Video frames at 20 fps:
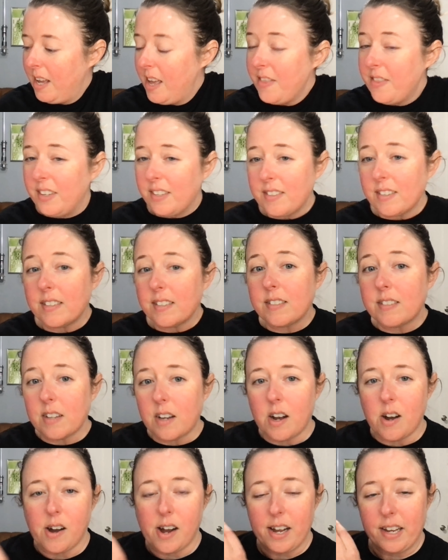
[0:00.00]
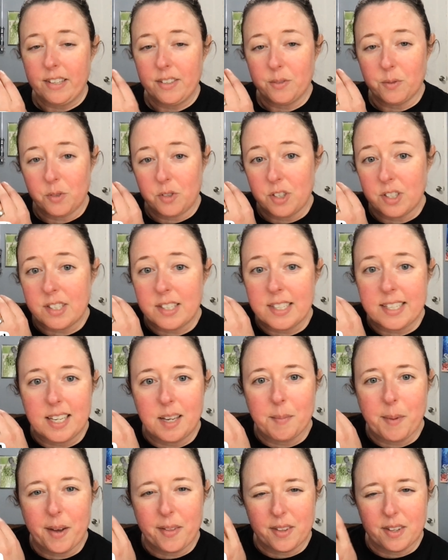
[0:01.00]
This is, I was just thinking
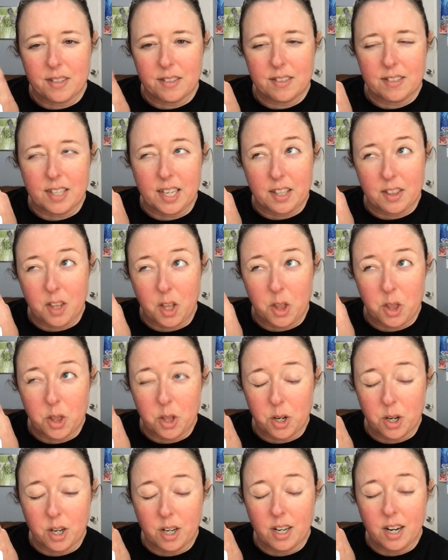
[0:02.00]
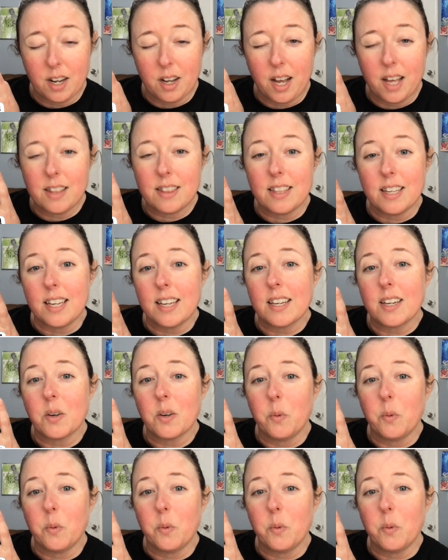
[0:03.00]
about this, like the third, I think,